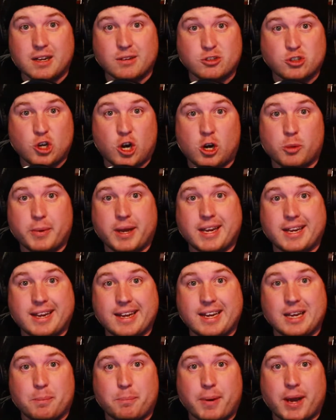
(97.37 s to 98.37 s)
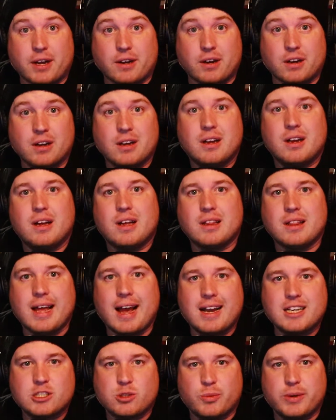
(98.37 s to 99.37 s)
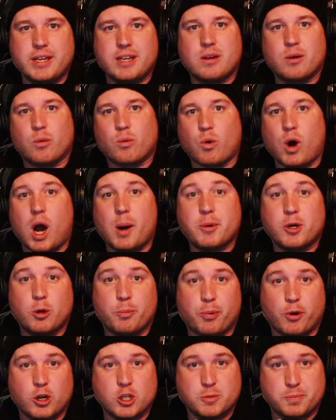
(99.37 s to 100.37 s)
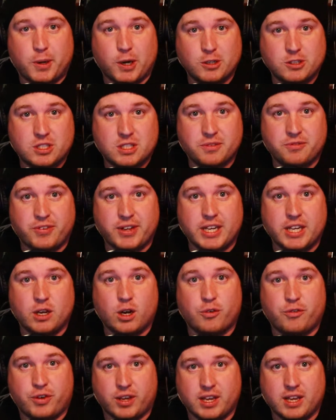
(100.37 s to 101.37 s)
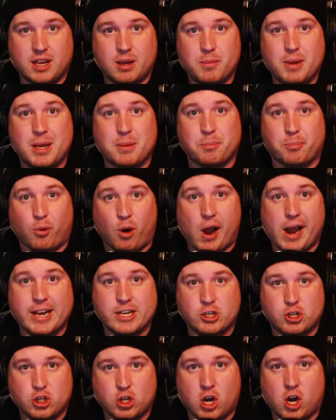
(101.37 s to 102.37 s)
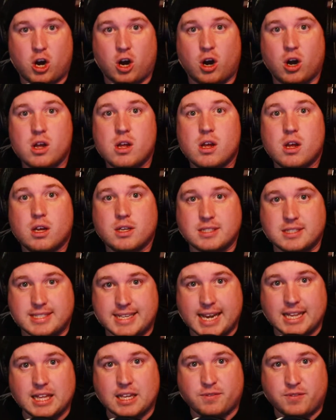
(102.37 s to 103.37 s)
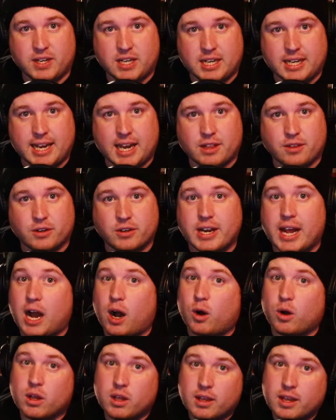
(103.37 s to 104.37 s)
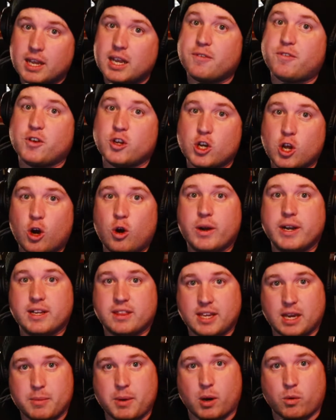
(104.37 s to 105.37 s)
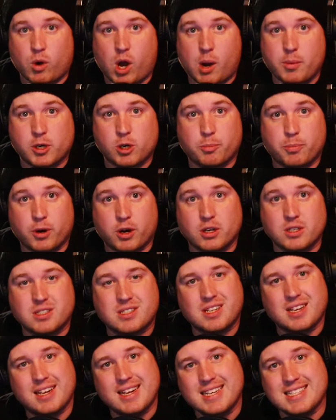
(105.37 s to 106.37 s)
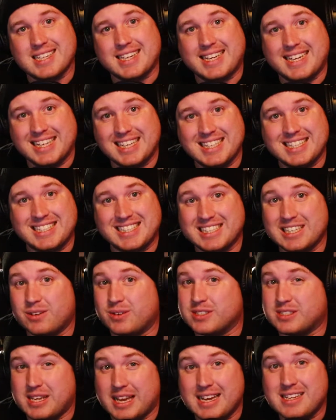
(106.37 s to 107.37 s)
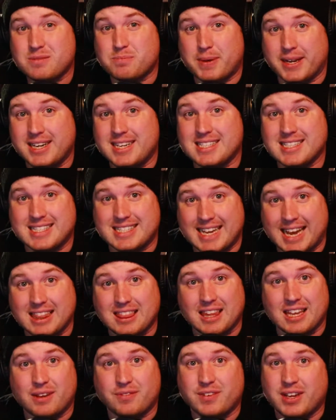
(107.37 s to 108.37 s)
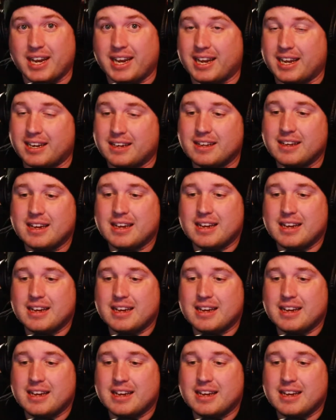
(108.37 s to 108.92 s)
of Strongman getting better, last week, Roberto Burst posted a video of him and Brian Shaw deadlifting together. Now, if you know anything about Roberto Burst, his Achilles heel has been his deadlift. And,